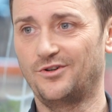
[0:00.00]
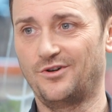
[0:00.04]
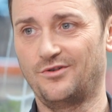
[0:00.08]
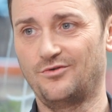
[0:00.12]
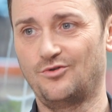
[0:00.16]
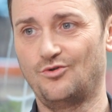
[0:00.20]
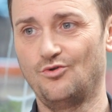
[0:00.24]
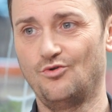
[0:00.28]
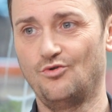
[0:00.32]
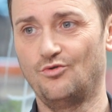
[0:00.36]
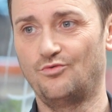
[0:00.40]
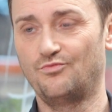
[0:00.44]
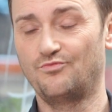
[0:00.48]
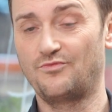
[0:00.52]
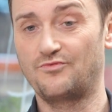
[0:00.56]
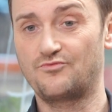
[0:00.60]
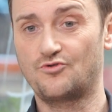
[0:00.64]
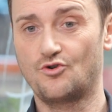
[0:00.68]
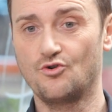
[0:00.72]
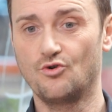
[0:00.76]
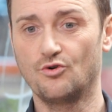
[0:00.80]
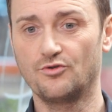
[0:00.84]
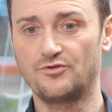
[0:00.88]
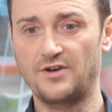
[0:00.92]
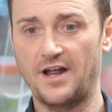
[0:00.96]
You know,
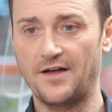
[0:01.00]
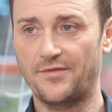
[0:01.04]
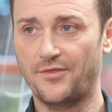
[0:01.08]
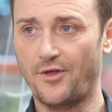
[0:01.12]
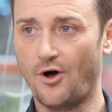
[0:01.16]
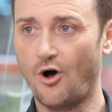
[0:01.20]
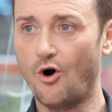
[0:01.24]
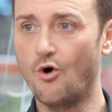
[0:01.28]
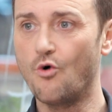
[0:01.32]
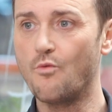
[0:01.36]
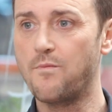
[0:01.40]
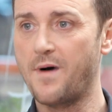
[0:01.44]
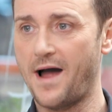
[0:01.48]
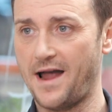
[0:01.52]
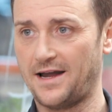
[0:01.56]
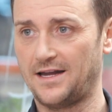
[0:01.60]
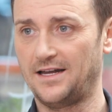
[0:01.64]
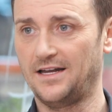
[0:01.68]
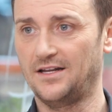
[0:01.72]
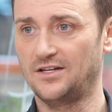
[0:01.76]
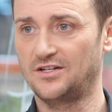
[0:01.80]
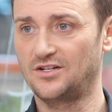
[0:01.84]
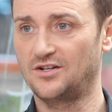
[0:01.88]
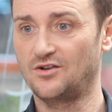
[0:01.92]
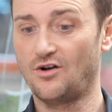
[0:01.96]
Gordon Gordon had the whole
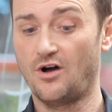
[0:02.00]
package.